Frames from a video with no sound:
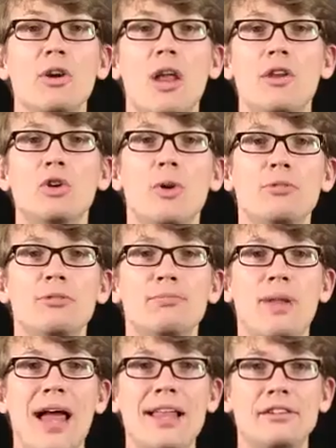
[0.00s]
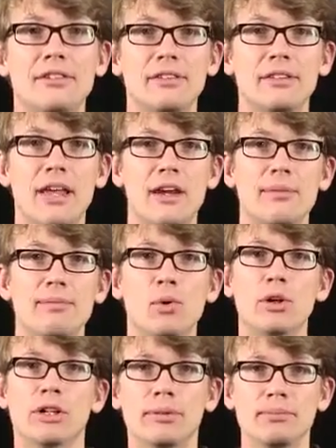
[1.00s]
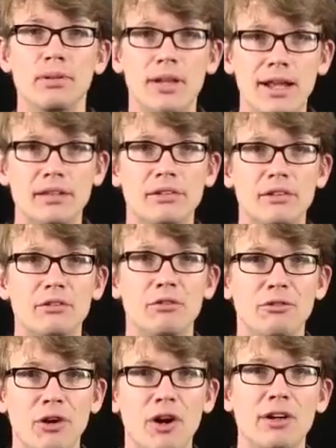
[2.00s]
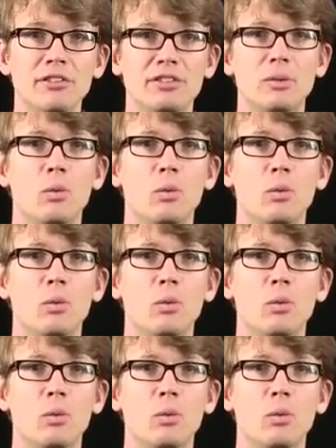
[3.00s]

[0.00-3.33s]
But there are other groups of plants that are more complex than ferns,